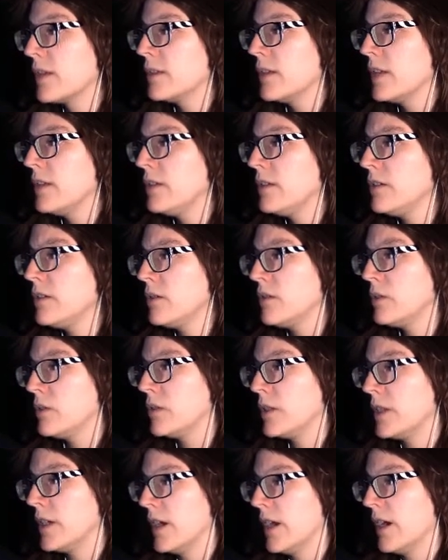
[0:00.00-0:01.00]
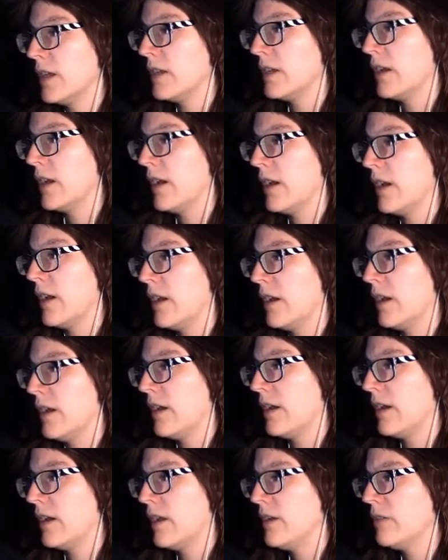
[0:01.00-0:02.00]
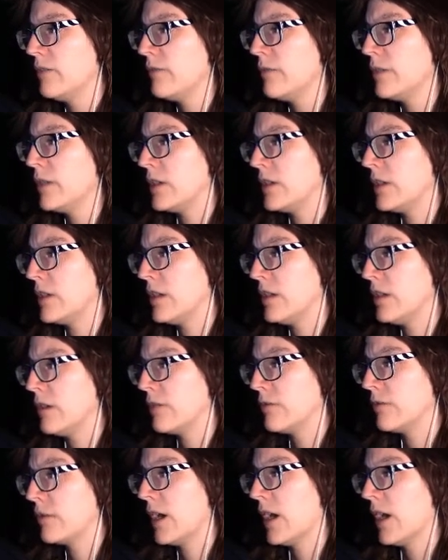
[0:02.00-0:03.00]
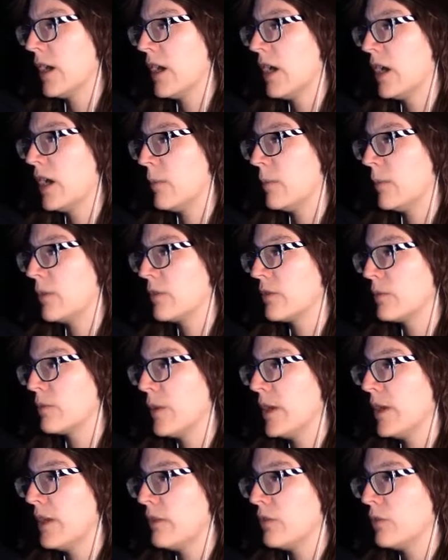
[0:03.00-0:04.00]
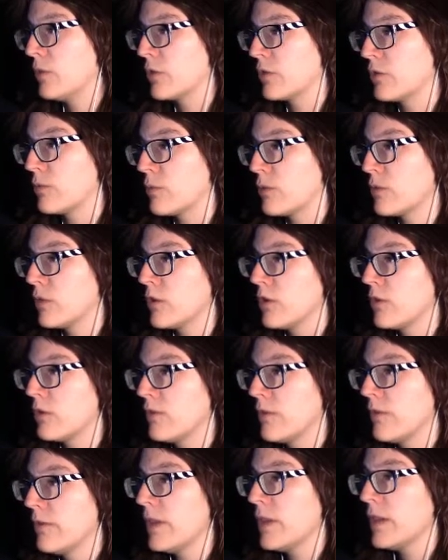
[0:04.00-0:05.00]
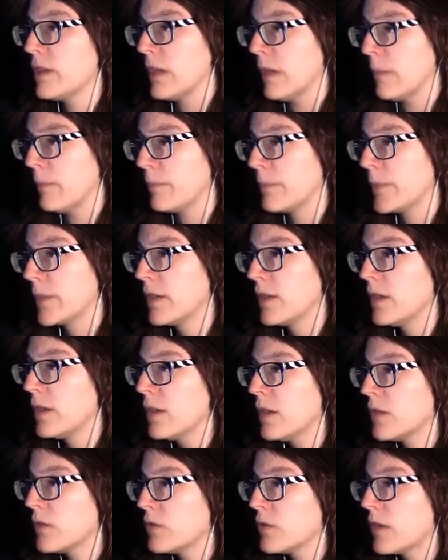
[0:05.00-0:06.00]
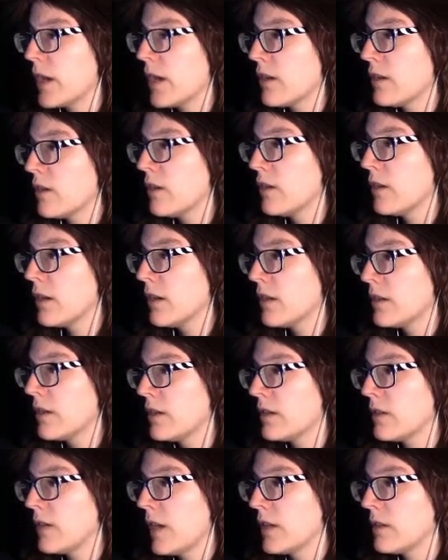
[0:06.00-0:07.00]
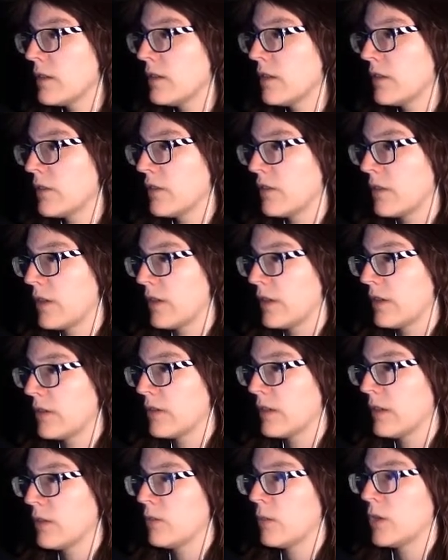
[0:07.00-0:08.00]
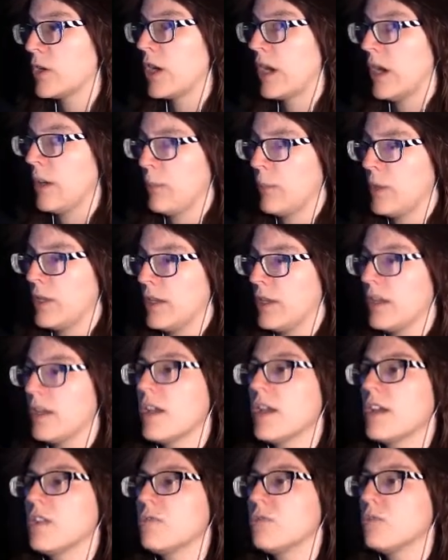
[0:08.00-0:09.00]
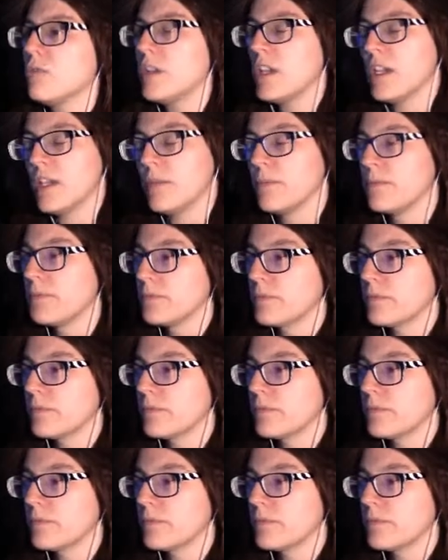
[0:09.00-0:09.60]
They knew they had an infinity of time and space to explore within them. Together they sat in their cells and were happy and free.